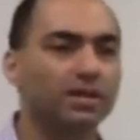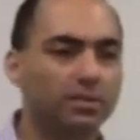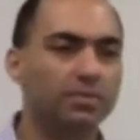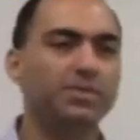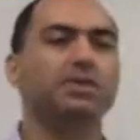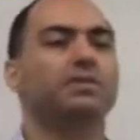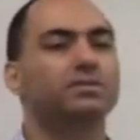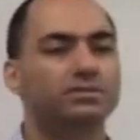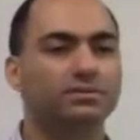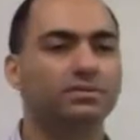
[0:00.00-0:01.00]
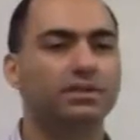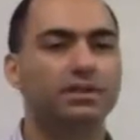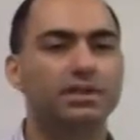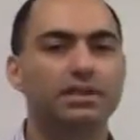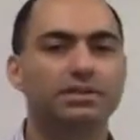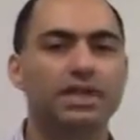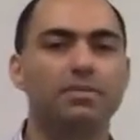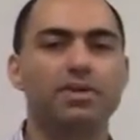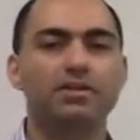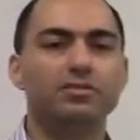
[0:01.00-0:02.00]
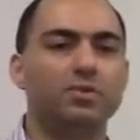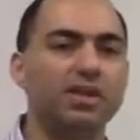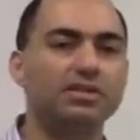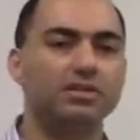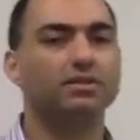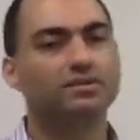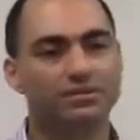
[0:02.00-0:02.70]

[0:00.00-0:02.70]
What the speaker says: give me a beer. 10 beers, please.